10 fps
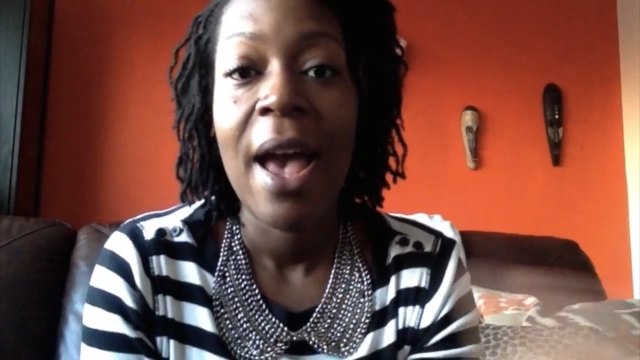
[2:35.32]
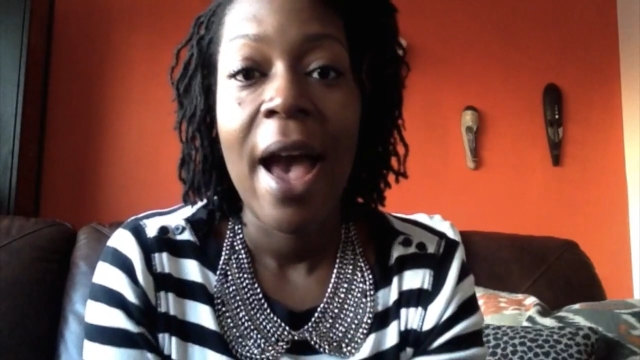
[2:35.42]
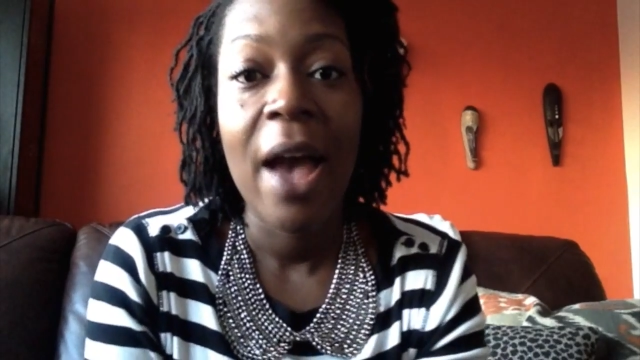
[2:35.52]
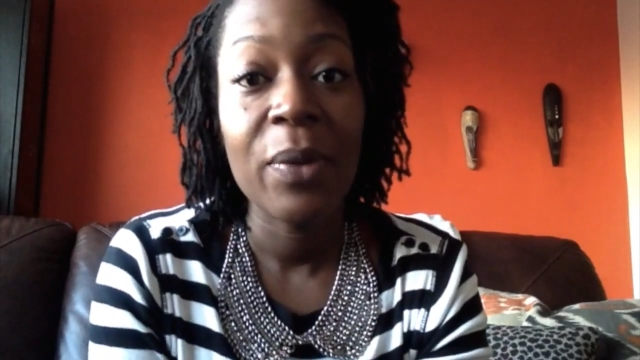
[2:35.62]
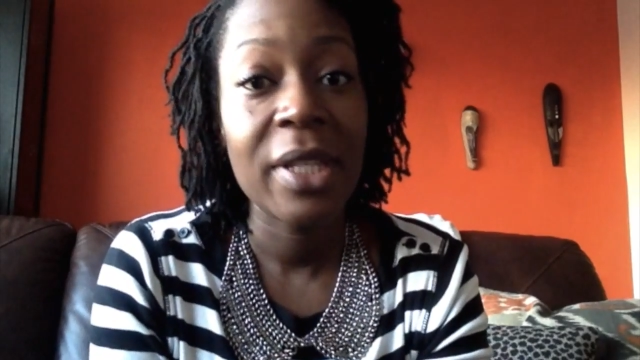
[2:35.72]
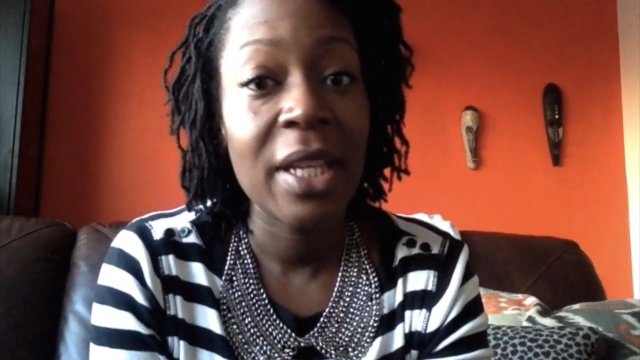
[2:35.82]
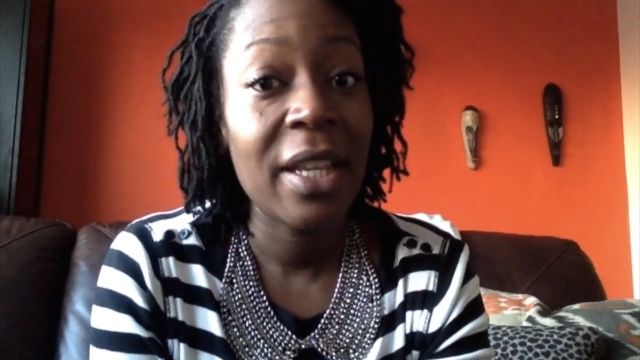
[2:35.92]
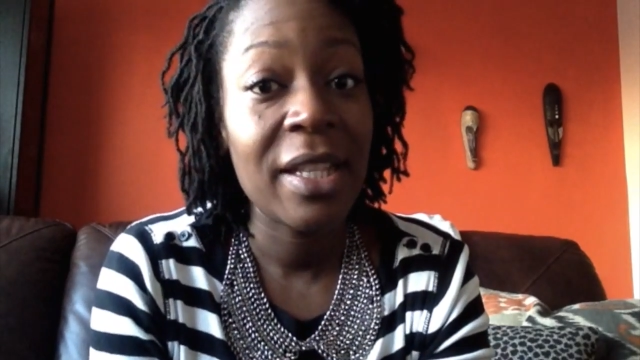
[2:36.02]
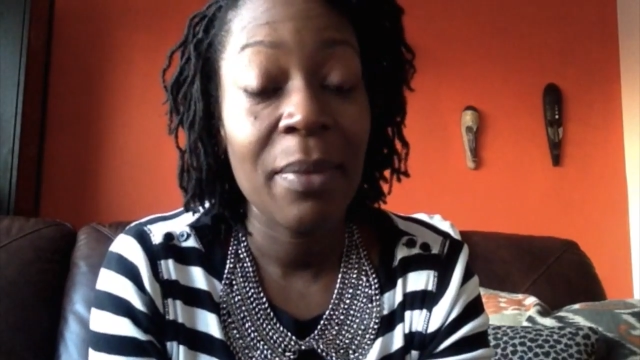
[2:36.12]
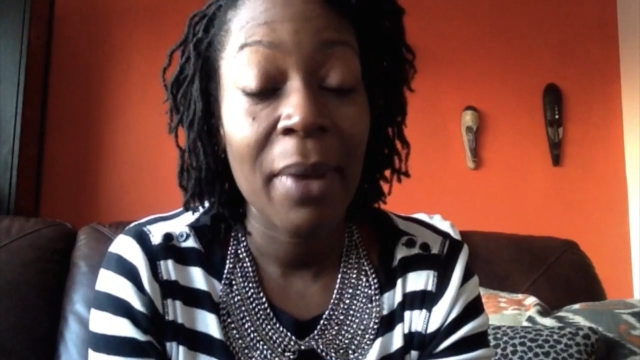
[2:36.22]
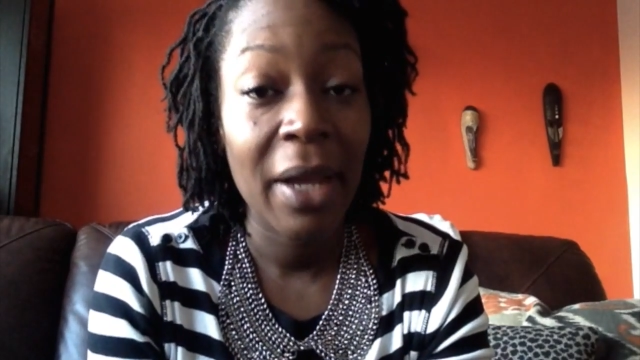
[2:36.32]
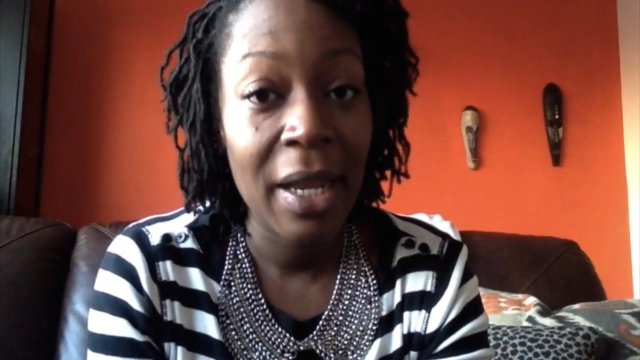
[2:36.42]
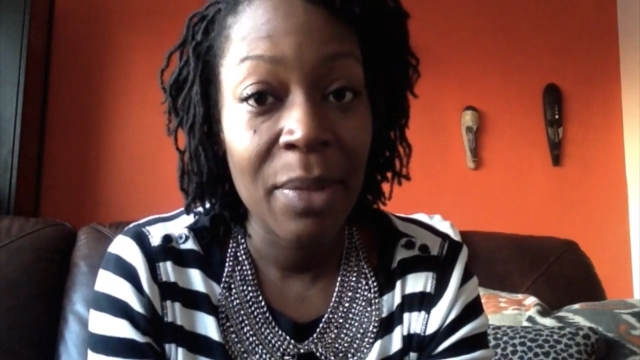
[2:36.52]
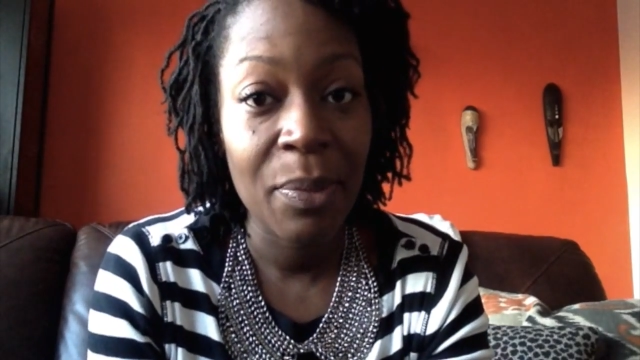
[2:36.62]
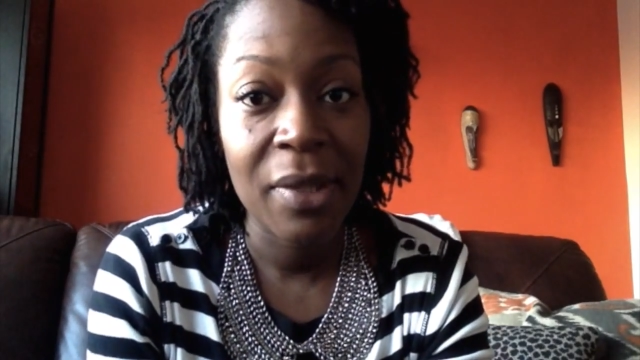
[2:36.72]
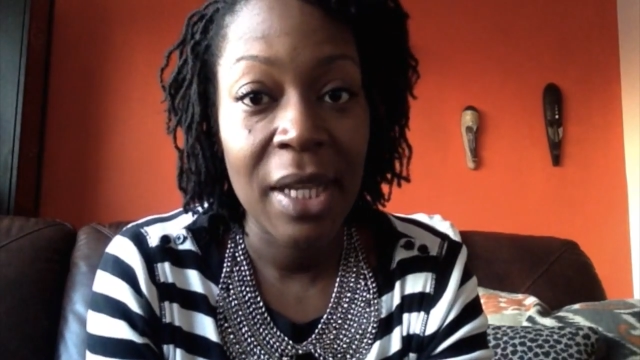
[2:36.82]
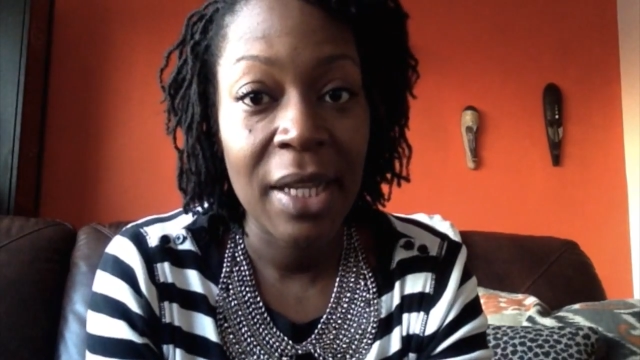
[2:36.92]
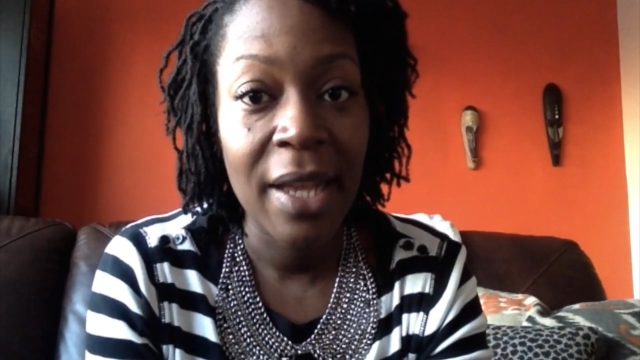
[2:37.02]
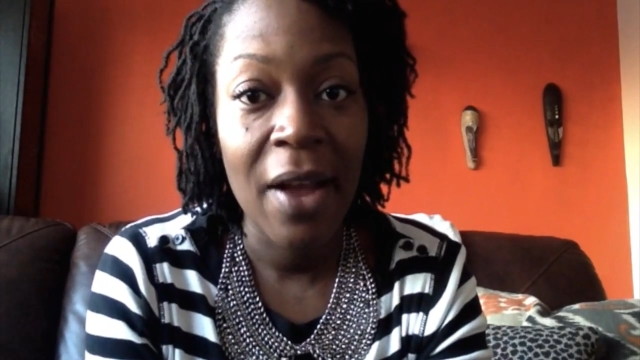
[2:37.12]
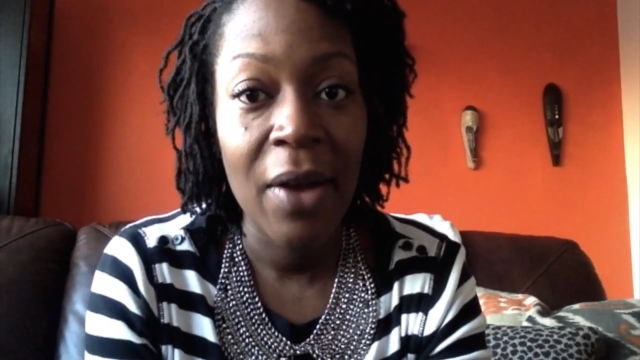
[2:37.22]
I would say that it's about 80%
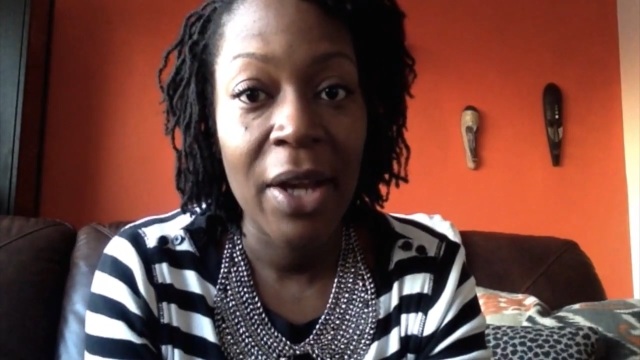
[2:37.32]
now.